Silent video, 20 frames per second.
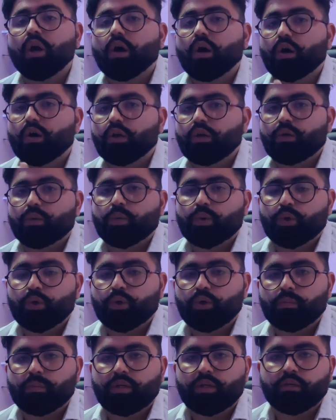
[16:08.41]
or you want
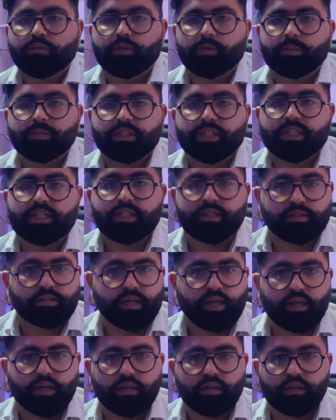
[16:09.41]
to be a website
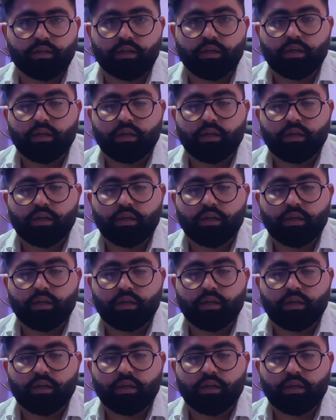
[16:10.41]
designer.